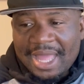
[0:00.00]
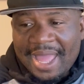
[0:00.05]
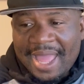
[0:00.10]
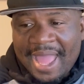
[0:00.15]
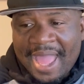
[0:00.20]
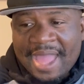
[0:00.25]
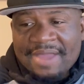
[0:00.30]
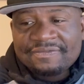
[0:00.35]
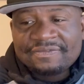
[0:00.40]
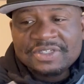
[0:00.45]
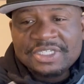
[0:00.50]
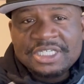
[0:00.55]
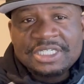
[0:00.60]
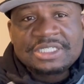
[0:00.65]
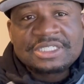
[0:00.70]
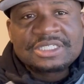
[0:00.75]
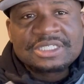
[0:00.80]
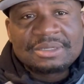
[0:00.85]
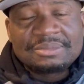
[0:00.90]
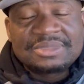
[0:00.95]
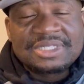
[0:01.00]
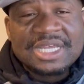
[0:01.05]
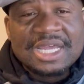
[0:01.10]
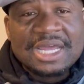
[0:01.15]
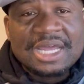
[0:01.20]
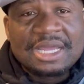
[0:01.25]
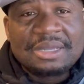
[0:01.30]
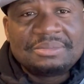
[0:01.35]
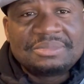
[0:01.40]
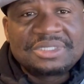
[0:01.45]
Athletes
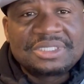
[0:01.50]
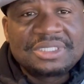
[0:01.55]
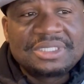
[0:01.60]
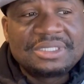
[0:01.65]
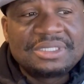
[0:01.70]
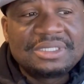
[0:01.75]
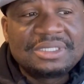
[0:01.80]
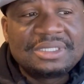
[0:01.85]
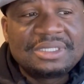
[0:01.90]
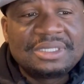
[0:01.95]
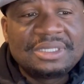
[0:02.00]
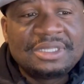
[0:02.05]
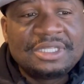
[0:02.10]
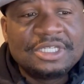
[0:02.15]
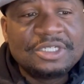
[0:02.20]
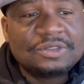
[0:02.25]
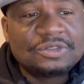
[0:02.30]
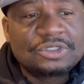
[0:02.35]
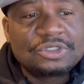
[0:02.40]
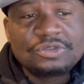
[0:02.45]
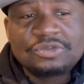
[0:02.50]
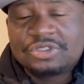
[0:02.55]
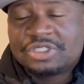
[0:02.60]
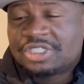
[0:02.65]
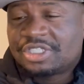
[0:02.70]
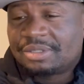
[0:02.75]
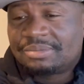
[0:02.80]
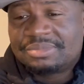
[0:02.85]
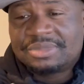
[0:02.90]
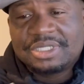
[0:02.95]
sometimes, they'll do
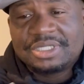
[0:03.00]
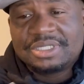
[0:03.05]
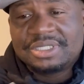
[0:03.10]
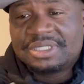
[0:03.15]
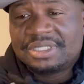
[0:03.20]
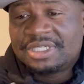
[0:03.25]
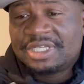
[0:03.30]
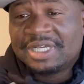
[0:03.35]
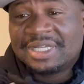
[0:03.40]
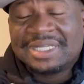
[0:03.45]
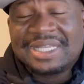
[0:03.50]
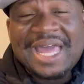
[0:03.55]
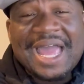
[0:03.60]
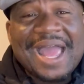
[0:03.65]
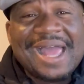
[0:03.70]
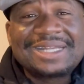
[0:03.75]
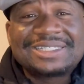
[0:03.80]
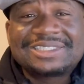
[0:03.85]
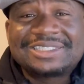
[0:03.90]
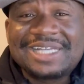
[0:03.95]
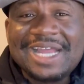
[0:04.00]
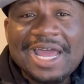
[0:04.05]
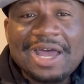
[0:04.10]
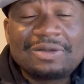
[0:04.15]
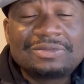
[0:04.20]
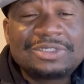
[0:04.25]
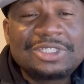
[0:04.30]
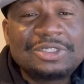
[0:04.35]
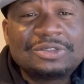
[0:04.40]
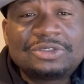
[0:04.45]
something, they'll lash
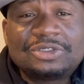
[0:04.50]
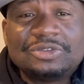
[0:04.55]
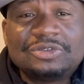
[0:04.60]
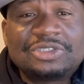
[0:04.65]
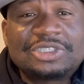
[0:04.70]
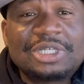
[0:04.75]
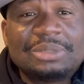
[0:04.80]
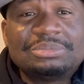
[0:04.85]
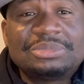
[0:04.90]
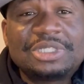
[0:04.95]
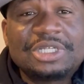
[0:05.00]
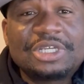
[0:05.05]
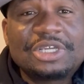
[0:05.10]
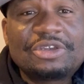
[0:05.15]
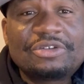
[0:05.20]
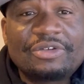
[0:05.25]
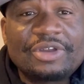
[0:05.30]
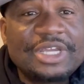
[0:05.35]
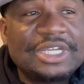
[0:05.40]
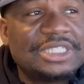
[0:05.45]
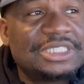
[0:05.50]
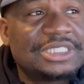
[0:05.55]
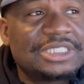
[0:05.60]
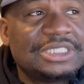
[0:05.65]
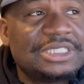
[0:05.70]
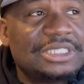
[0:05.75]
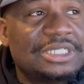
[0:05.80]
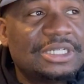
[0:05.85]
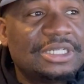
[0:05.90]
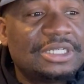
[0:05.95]
out, they'll do something
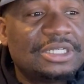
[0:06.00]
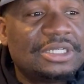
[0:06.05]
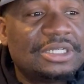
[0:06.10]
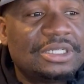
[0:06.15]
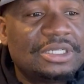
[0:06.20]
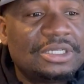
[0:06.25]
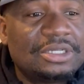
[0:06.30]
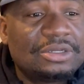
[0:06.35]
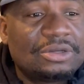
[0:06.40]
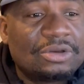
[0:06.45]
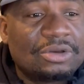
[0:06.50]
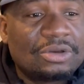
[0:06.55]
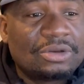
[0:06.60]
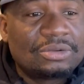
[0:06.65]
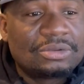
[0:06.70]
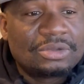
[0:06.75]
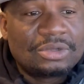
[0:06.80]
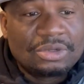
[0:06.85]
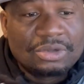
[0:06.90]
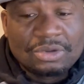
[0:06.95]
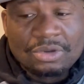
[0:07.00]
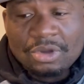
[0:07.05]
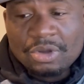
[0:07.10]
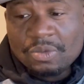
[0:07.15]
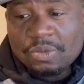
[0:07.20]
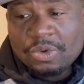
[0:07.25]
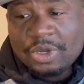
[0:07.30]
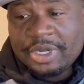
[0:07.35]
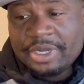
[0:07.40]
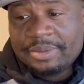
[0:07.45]
crazy,
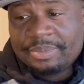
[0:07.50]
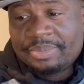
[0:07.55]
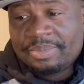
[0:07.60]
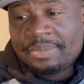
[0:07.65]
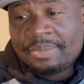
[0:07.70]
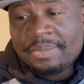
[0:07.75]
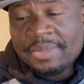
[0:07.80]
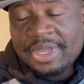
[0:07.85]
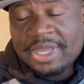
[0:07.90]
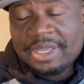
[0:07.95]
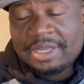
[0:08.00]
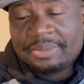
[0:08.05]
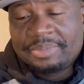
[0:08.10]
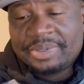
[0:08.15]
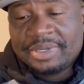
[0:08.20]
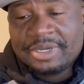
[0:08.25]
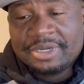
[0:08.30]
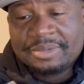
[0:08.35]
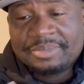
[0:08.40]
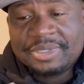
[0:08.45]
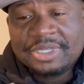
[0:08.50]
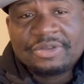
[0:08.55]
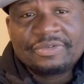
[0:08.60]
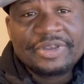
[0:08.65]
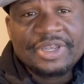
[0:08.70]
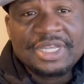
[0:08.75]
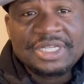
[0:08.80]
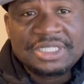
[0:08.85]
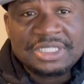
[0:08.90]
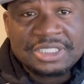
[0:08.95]
or what it may appear to be
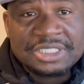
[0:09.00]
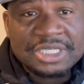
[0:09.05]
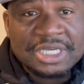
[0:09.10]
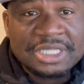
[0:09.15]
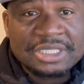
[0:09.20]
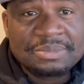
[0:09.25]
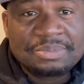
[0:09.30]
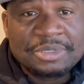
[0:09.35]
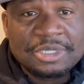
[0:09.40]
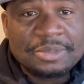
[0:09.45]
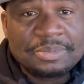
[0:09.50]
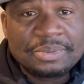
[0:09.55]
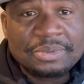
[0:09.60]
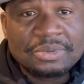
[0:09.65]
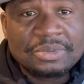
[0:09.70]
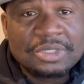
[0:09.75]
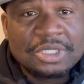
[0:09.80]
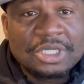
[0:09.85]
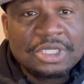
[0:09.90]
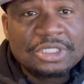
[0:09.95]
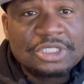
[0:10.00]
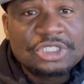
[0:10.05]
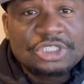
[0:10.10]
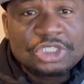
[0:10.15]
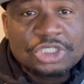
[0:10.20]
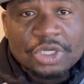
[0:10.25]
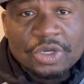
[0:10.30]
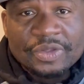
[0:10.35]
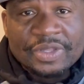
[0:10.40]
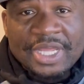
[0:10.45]
crazy to other people, to
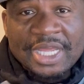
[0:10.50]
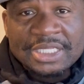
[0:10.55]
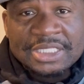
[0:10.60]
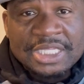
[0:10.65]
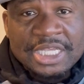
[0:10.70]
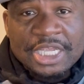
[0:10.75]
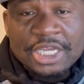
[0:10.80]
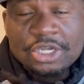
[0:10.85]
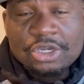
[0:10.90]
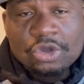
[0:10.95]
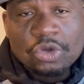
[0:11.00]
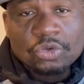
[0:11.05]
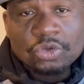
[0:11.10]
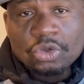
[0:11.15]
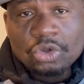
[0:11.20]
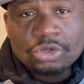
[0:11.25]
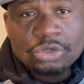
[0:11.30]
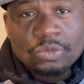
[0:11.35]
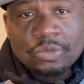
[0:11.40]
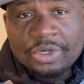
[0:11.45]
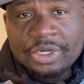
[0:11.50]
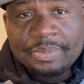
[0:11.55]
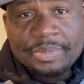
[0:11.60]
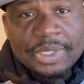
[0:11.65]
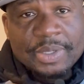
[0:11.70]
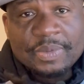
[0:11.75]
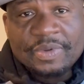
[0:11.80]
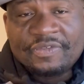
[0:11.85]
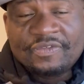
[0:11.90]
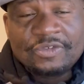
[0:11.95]
show that they no longer want to
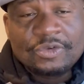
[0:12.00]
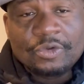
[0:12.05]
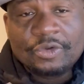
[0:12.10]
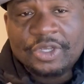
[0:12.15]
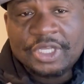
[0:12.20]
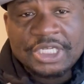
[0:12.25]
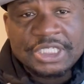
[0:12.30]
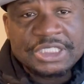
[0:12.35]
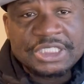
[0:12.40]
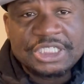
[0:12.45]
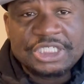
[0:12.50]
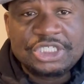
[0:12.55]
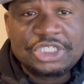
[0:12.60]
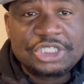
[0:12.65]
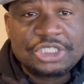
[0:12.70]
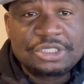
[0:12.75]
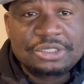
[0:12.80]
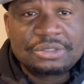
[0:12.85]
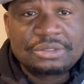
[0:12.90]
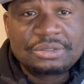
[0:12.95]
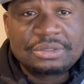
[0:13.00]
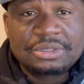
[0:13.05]
be with an organization.